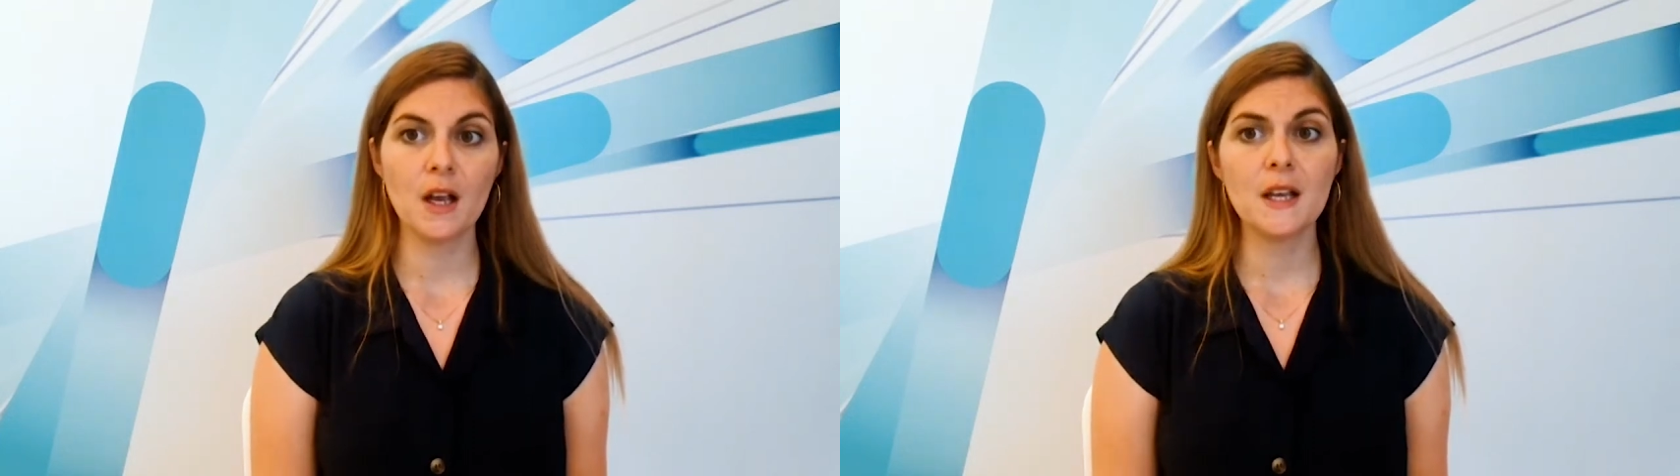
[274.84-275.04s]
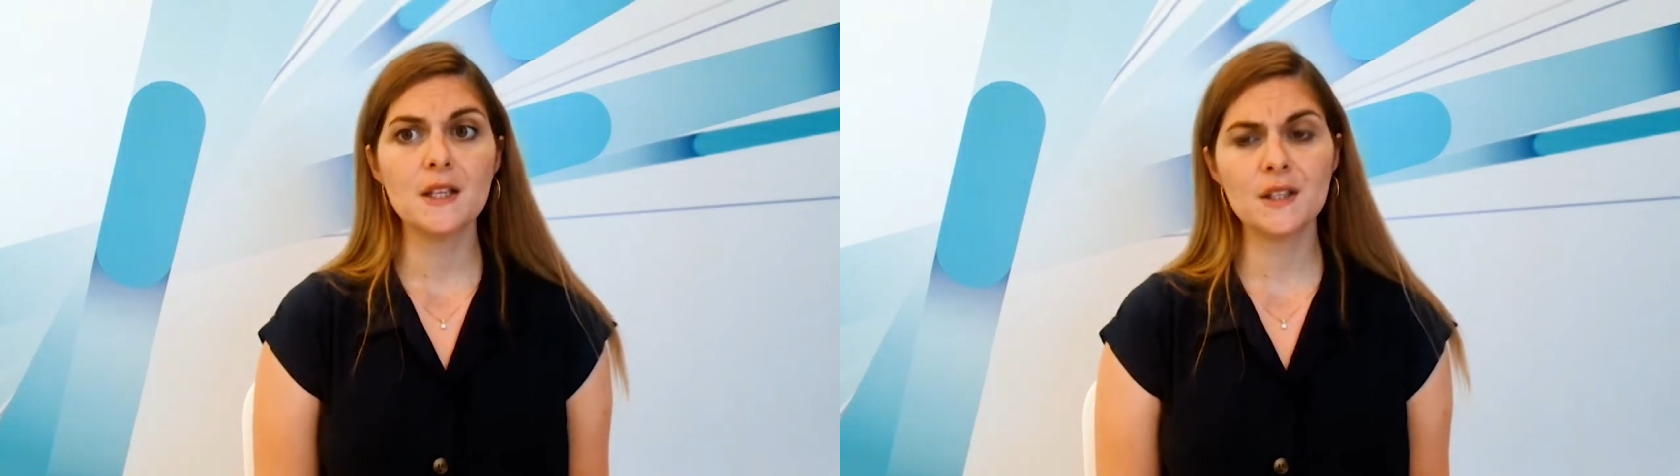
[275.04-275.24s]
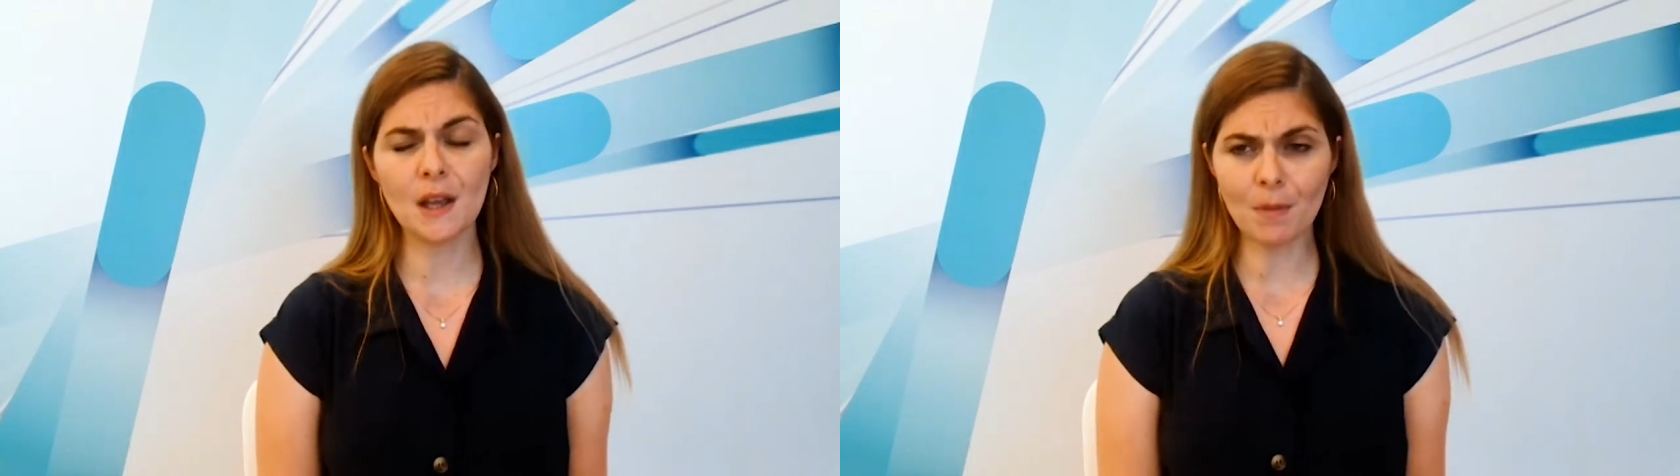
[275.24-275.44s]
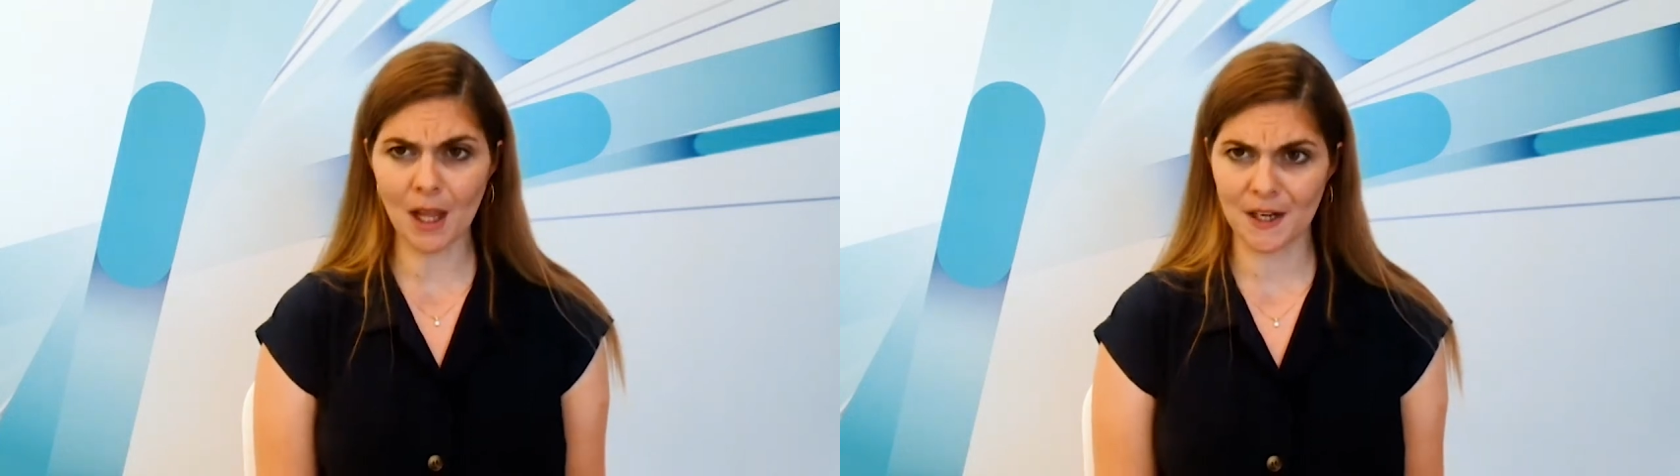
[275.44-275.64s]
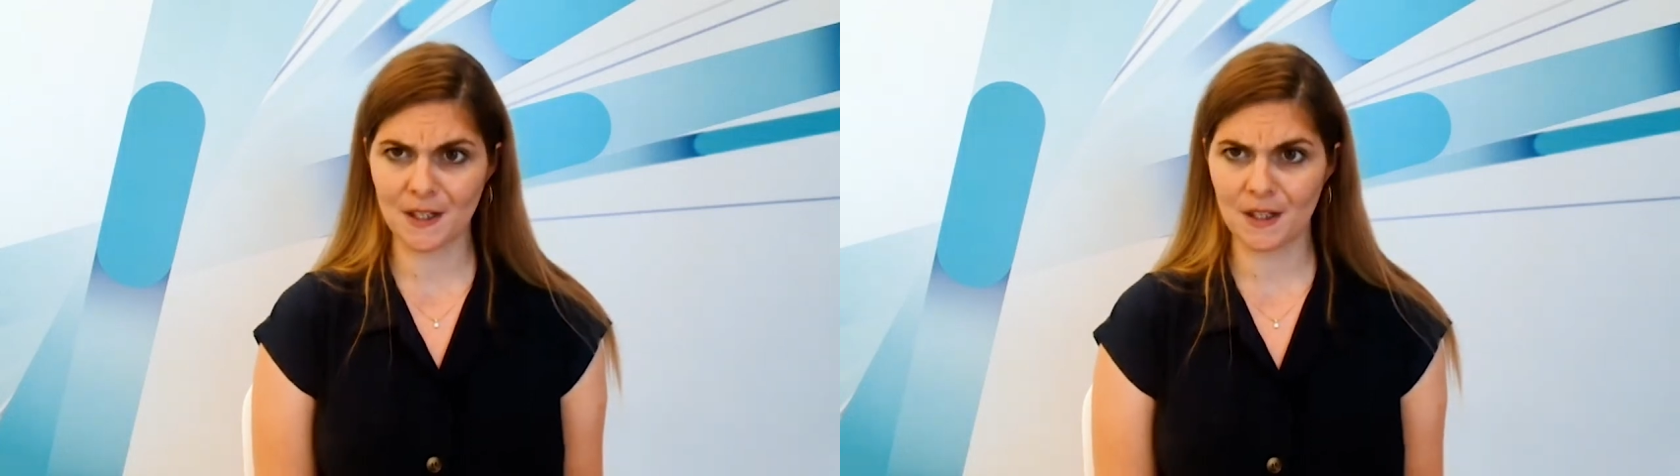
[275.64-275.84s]
Some
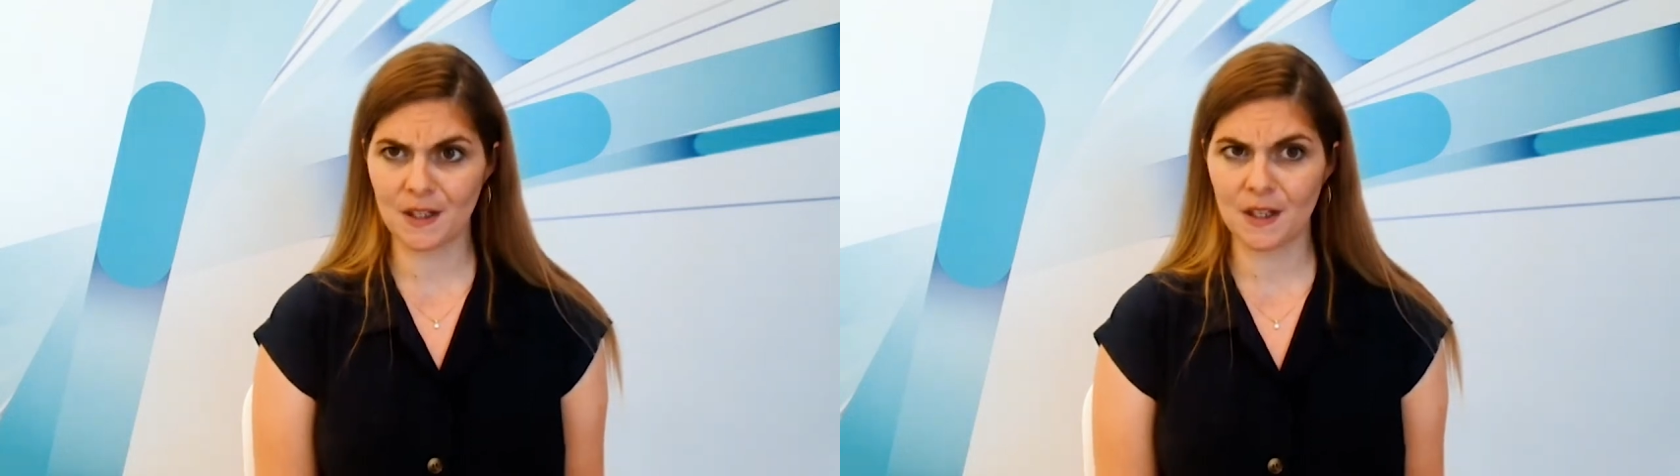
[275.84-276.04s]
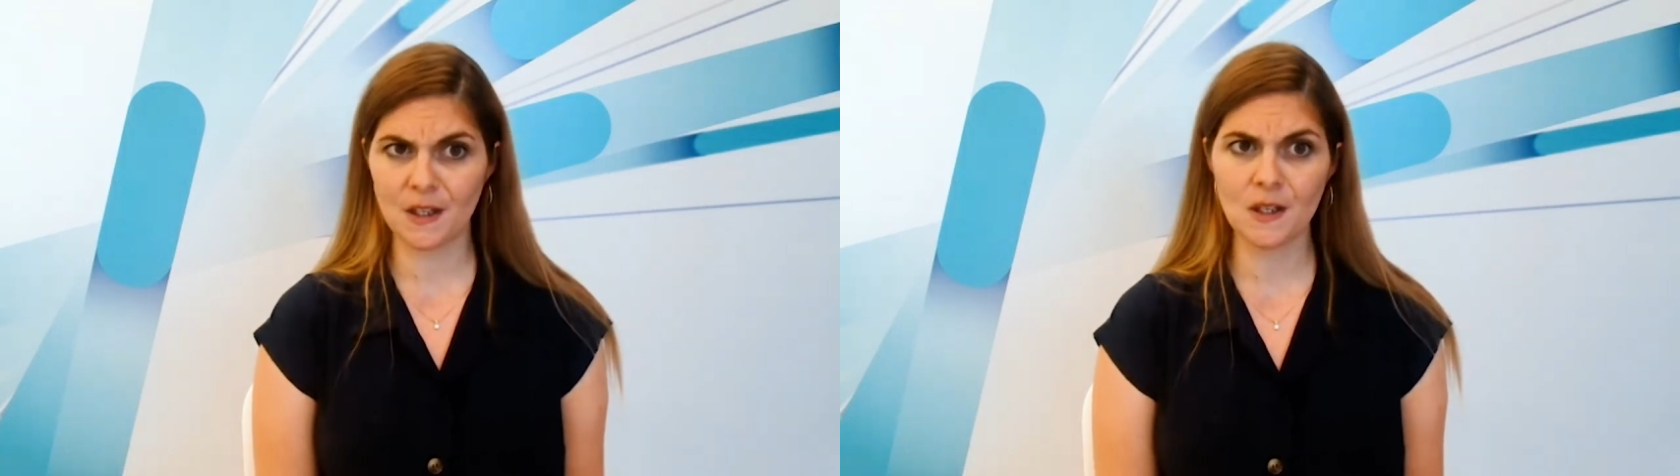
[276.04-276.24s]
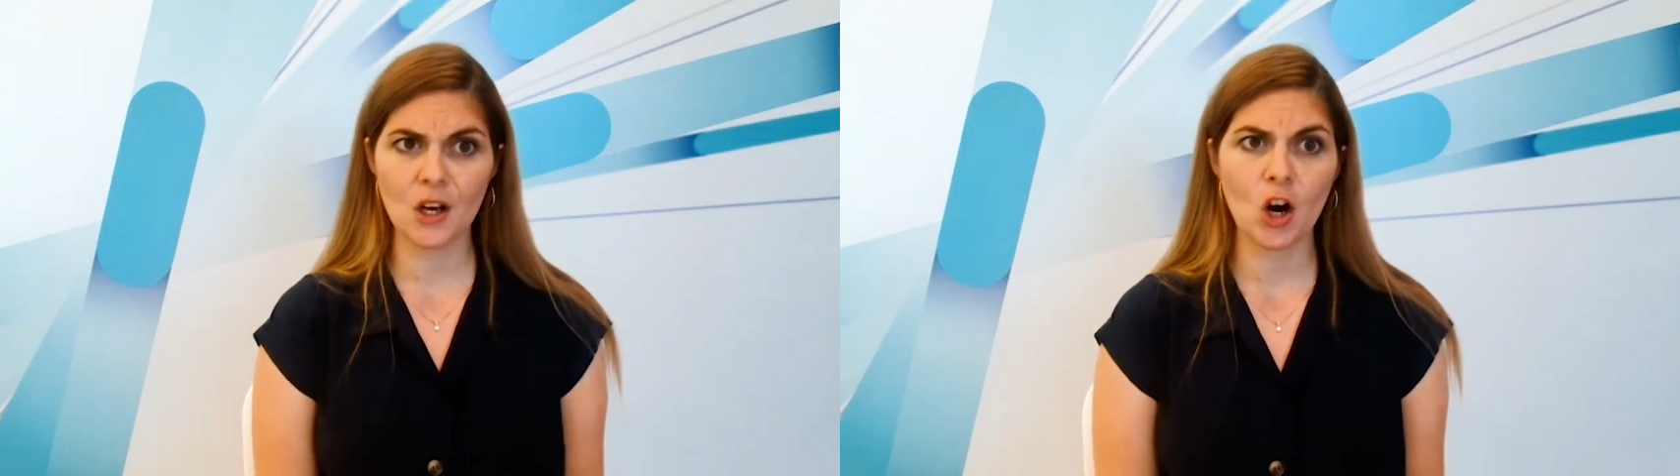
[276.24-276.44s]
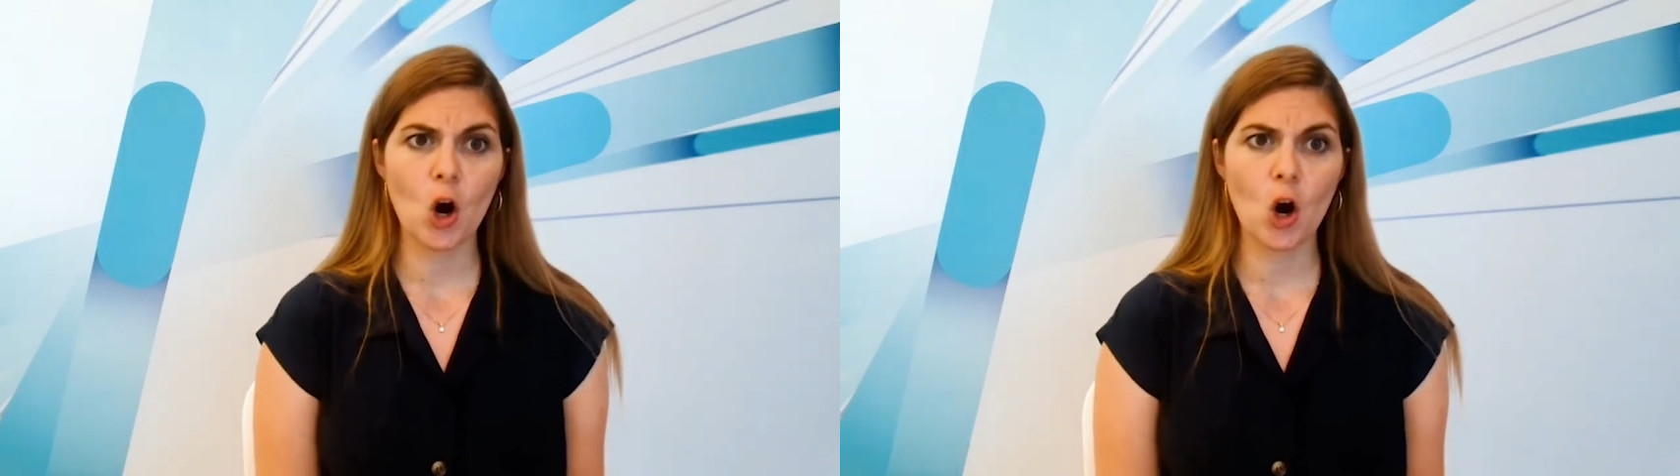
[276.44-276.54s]
licenses